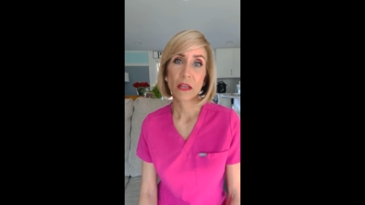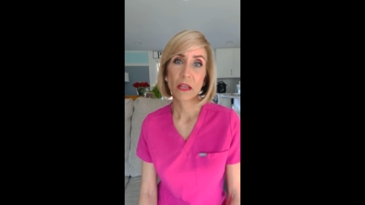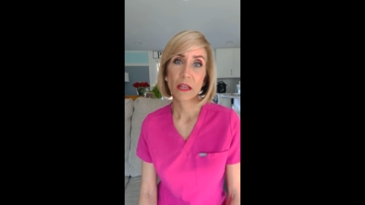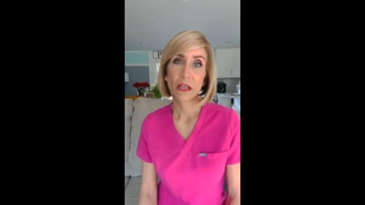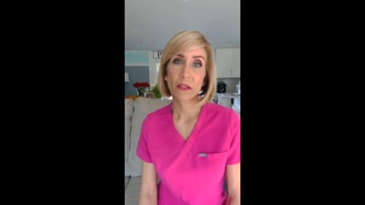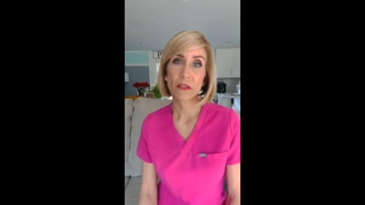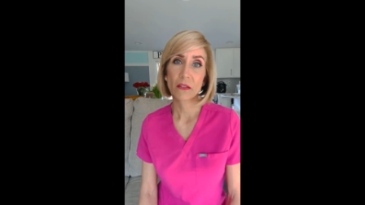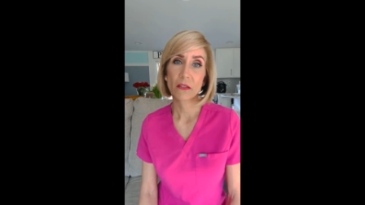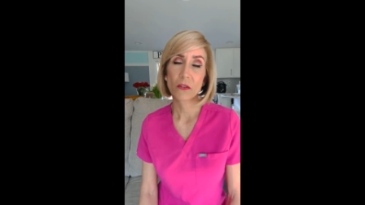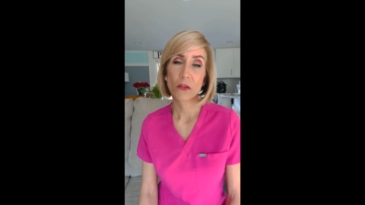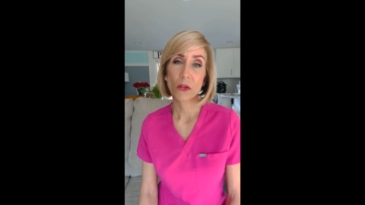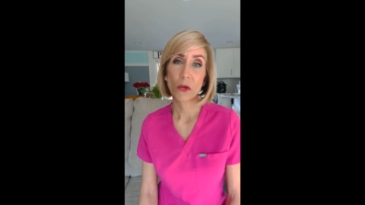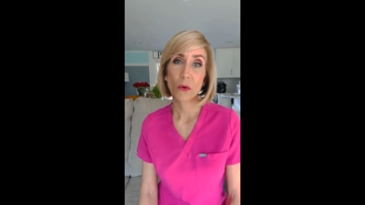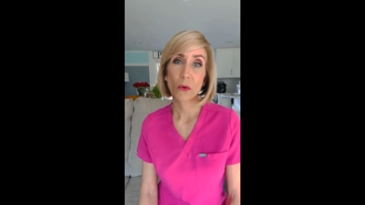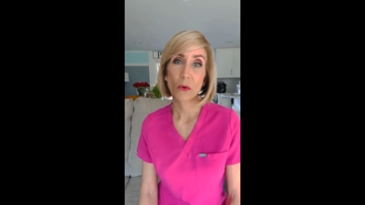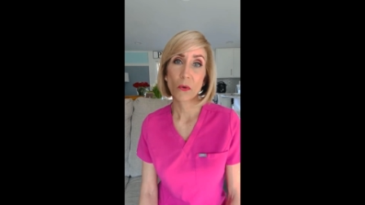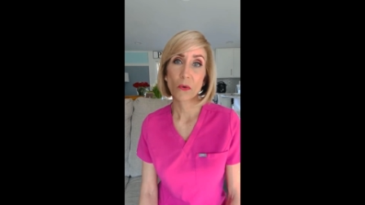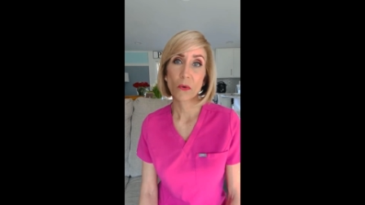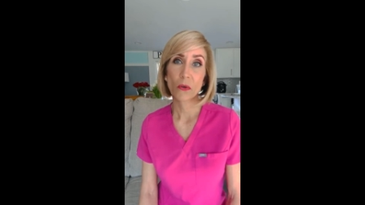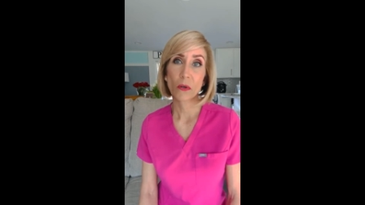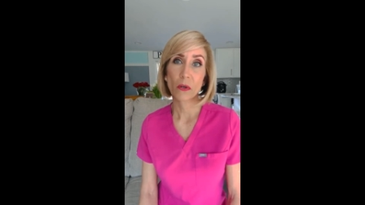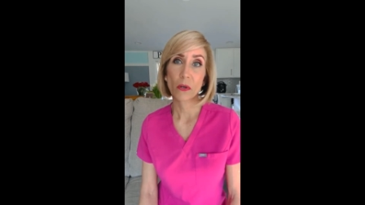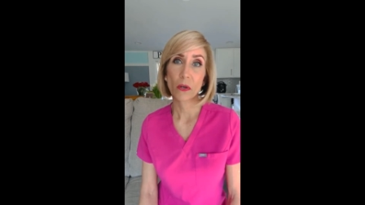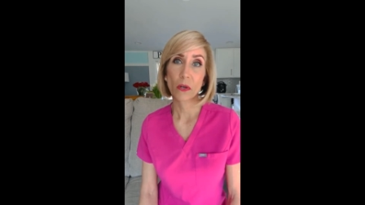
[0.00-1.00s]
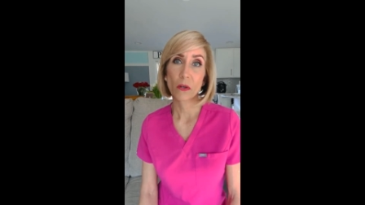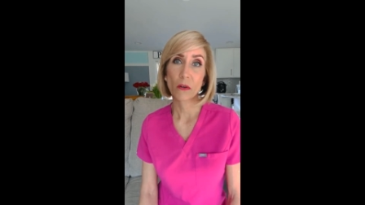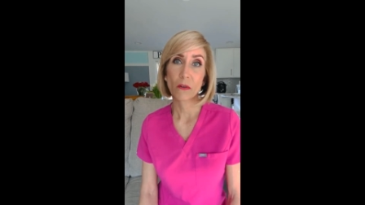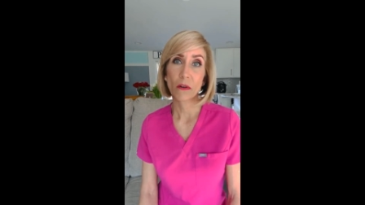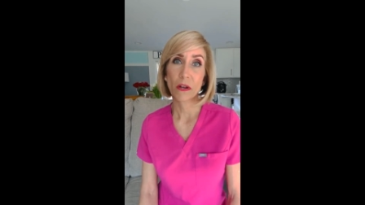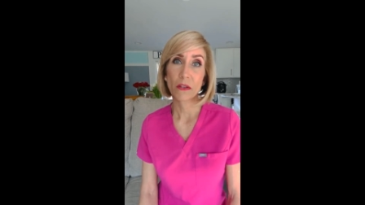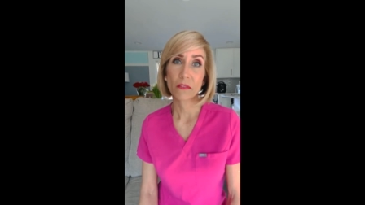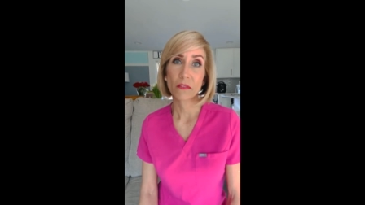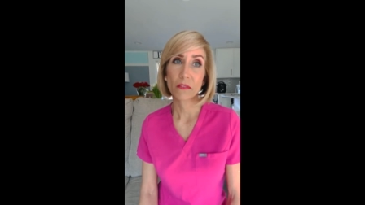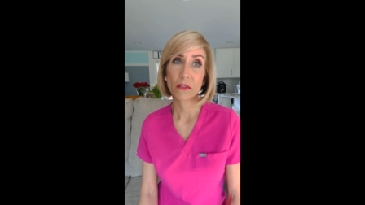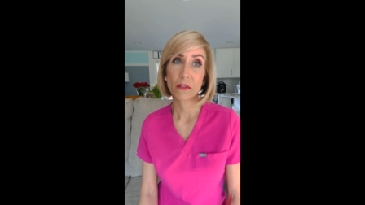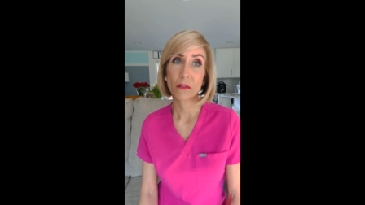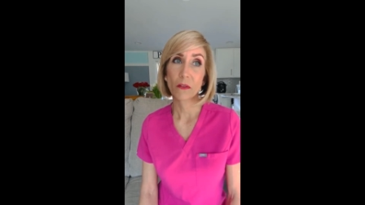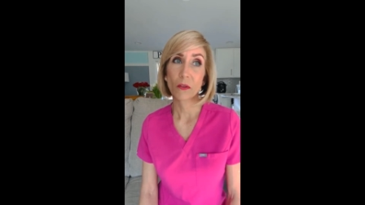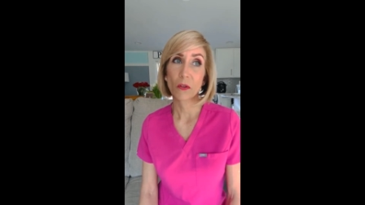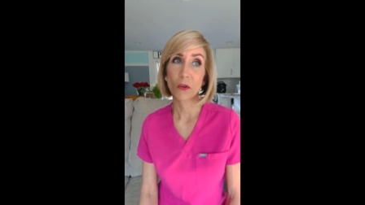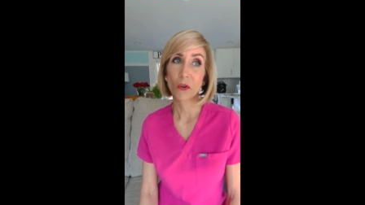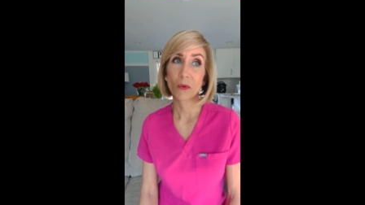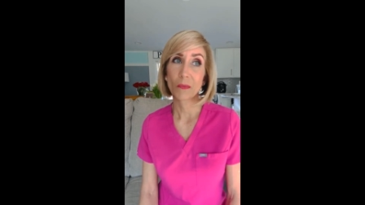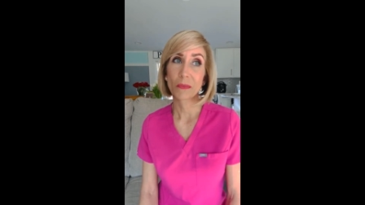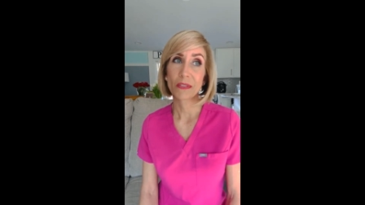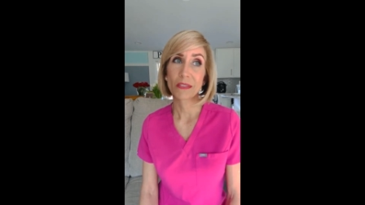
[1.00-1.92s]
It's known across the globe.